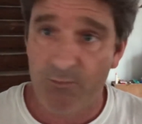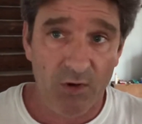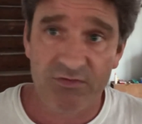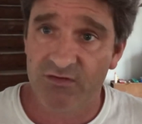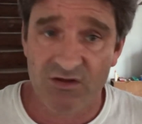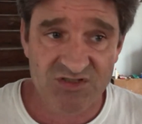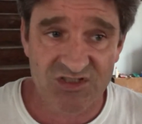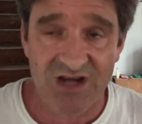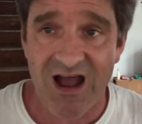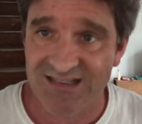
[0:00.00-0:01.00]
both of those
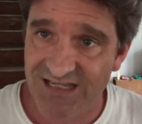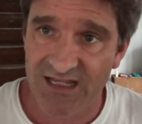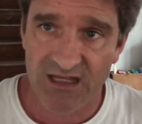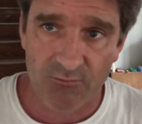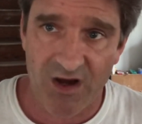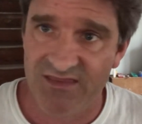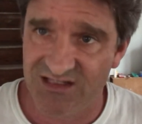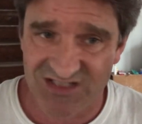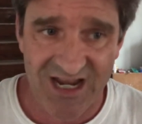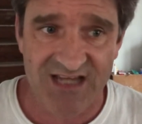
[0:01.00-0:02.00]
shots hit him right in
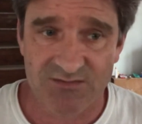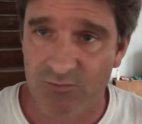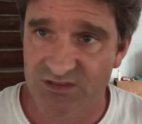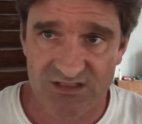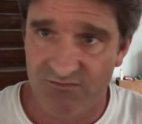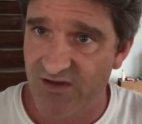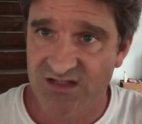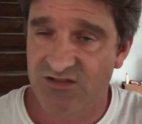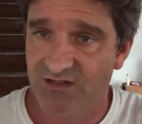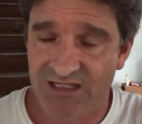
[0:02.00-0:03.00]
the chest, which
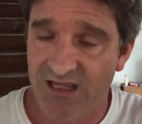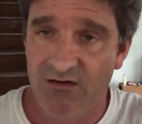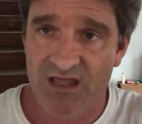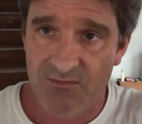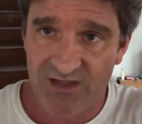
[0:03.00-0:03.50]
eventually kill him.